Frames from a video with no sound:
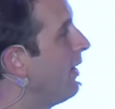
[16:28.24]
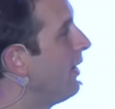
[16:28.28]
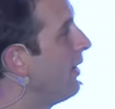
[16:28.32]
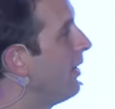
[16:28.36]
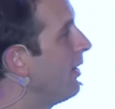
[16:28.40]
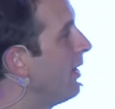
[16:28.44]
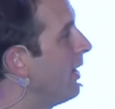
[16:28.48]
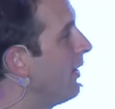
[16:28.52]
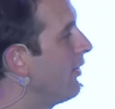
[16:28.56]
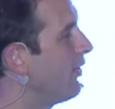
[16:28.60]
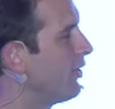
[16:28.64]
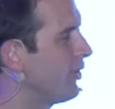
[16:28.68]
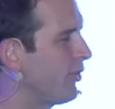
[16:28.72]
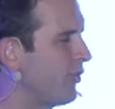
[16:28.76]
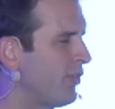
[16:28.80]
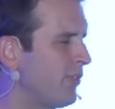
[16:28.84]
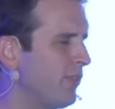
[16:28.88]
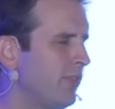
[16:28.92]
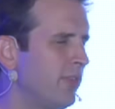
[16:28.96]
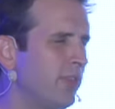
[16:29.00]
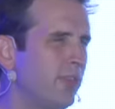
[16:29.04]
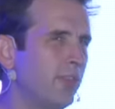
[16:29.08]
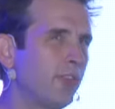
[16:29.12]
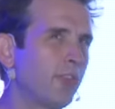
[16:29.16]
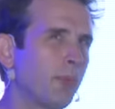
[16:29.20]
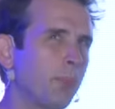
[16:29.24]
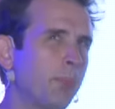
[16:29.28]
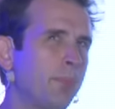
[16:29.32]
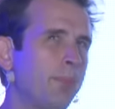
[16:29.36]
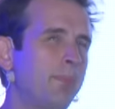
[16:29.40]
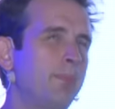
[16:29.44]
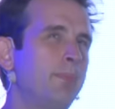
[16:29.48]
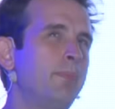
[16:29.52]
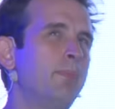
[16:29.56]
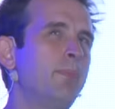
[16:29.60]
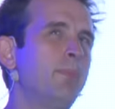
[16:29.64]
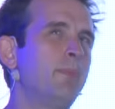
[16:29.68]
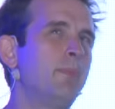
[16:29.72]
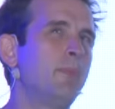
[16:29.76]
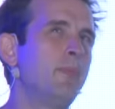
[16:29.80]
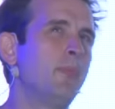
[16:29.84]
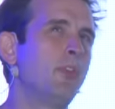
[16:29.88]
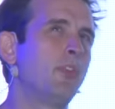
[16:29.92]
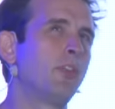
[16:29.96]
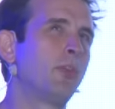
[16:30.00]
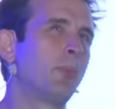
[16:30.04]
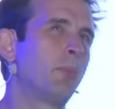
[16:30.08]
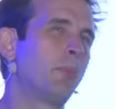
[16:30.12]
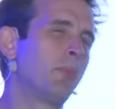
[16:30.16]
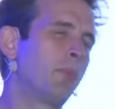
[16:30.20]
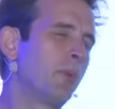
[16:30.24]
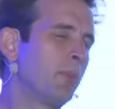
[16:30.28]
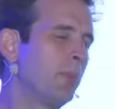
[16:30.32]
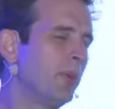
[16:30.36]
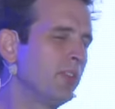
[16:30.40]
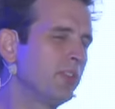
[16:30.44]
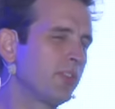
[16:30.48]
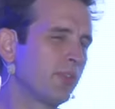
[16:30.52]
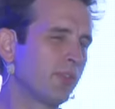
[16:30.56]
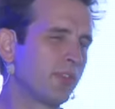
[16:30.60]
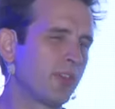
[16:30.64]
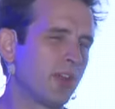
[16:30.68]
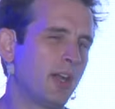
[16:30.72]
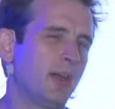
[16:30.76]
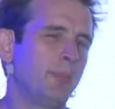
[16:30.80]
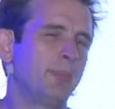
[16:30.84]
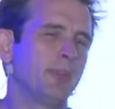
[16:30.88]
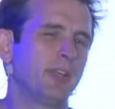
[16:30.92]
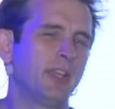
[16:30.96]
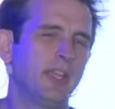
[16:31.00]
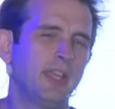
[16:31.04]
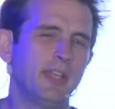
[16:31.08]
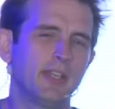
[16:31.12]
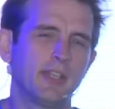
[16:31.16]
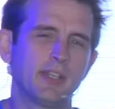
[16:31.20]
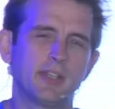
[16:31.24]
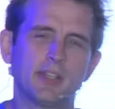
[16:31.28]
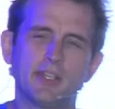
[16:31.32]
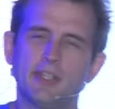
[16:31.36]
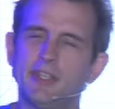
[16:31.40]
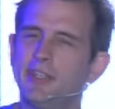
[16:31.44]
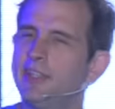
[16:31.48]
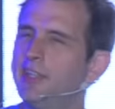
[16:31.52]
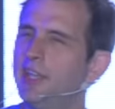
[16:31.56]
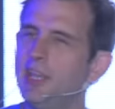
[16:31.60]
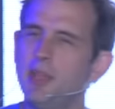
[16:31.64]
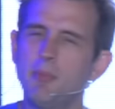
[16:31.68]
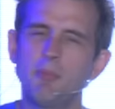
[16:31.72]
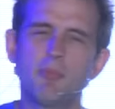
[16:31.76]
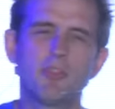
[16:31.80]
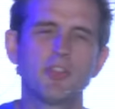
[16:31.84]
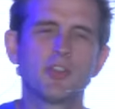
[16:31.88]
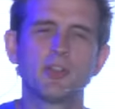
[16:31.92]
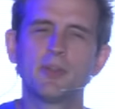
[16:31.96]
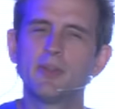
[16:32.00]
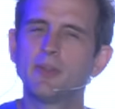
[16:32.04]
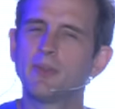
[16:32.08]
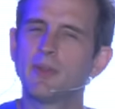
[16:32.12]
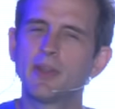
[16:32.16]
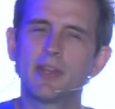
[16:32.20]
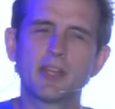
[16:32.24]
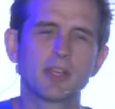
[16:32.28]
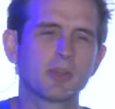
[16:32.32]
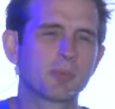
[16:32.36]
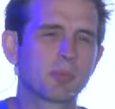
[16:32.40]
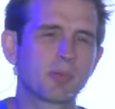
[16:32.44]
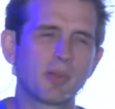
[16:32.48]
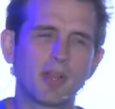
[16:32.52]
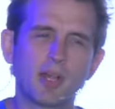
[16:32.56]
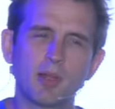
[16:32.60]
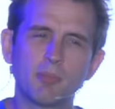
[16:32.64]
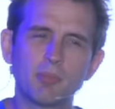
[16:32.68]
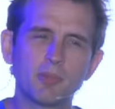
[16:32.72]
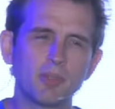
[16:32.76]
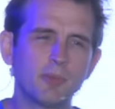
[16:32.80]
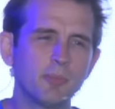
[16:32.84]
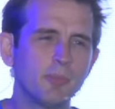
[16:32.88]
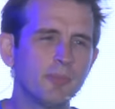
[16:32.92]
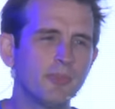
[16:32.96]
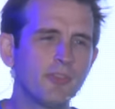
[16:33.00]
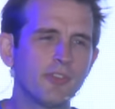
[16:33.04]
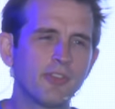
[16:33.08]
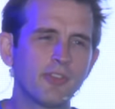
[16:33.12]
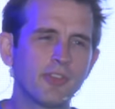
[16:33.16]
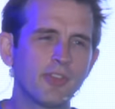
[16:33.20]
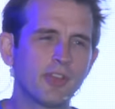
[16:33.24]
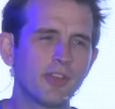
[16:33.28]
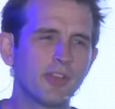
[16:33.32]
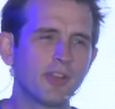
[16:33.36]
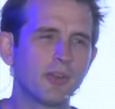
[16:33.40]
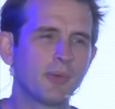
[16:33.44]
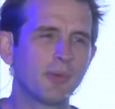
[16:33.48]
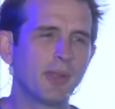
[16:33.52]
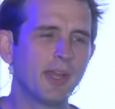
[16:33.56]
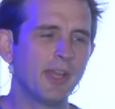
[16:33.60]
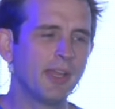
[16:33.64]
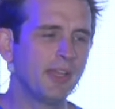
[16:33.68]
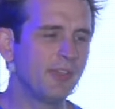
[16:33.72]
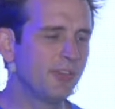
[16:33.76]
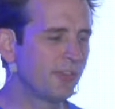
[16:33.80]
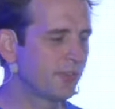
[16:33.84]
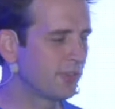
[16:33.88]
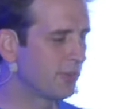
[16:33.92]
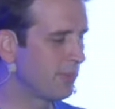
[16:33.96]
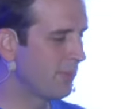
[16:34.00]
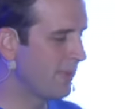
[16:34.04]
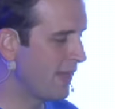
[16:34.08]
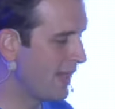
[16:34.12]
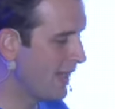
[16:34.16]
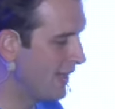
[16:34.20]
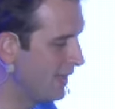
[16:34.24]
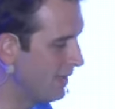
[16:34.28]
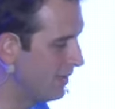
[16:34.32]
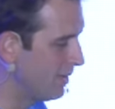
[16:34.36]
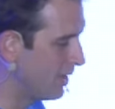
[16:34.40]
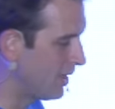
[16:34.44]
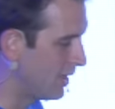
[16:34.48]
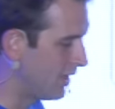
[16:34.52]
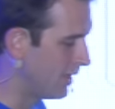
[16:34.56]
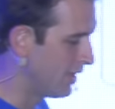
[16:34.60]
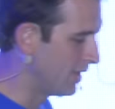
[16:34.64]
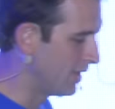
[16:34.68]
and there's, there's a, a bunch of complicated like game theoretic problems that arise from that, uh,